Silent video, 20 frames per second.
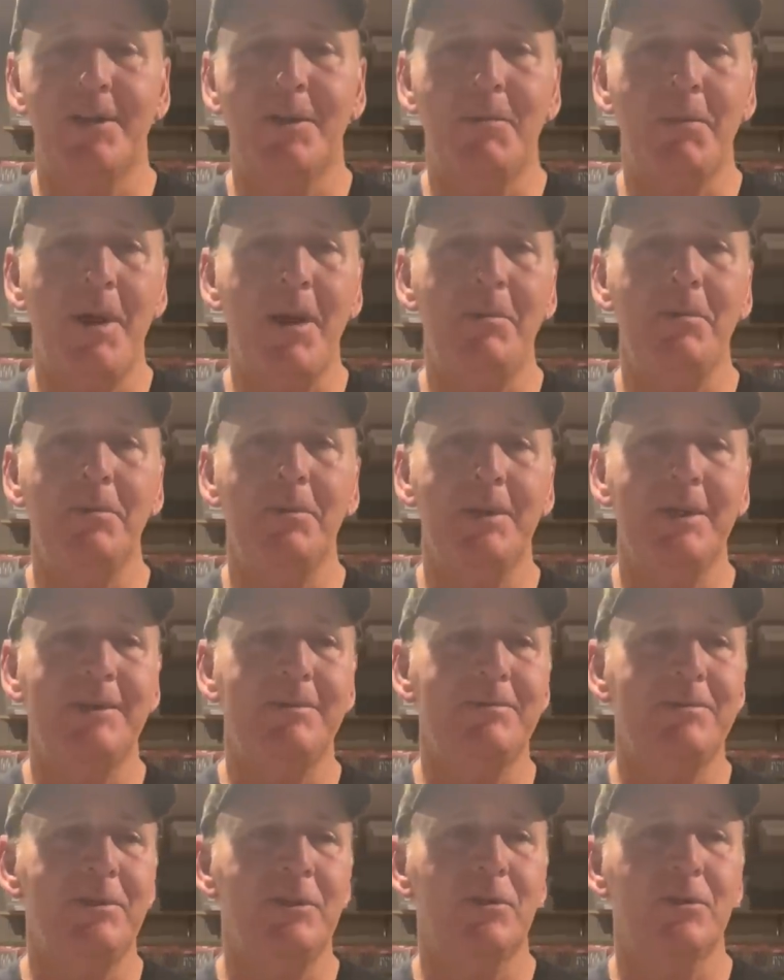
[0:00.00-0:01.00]
I'll probably,
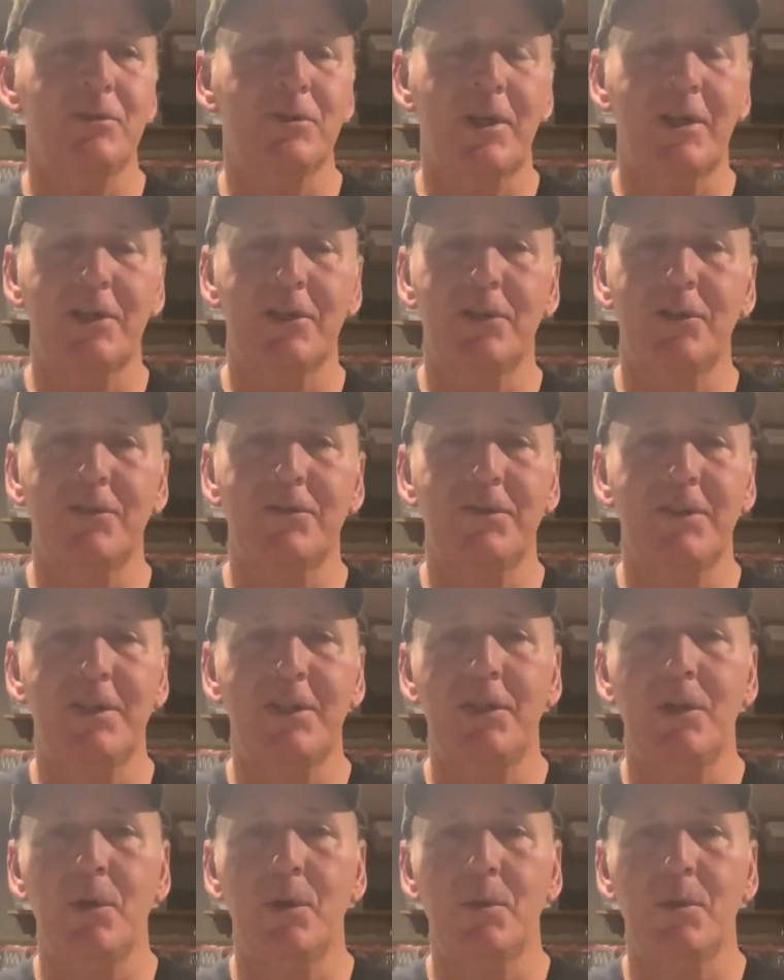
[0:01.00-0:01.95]
you know, try to do a video